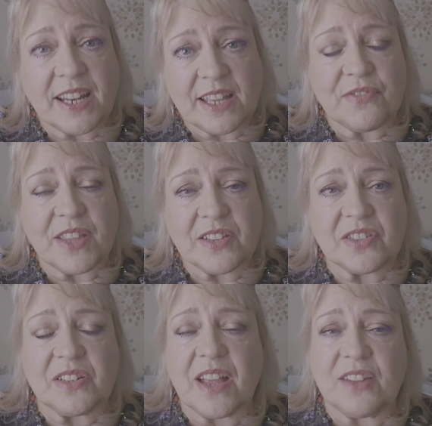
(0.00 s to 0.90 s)
any of
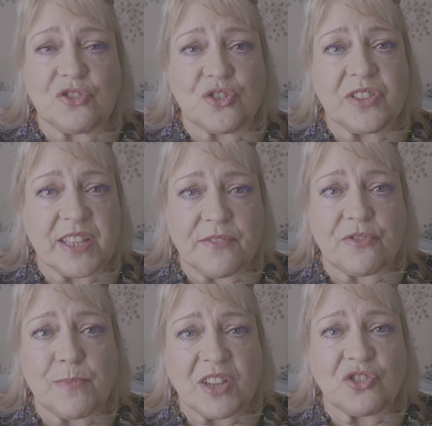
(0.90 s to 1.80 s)
this and enjoyed the
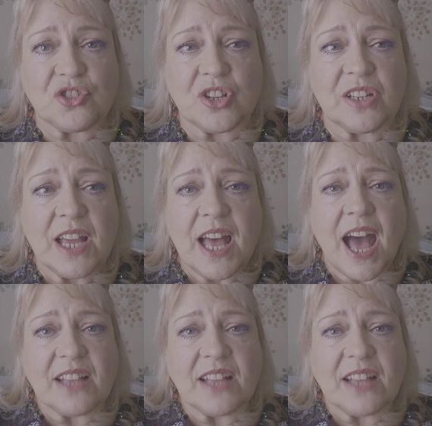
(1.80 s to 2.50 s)
information.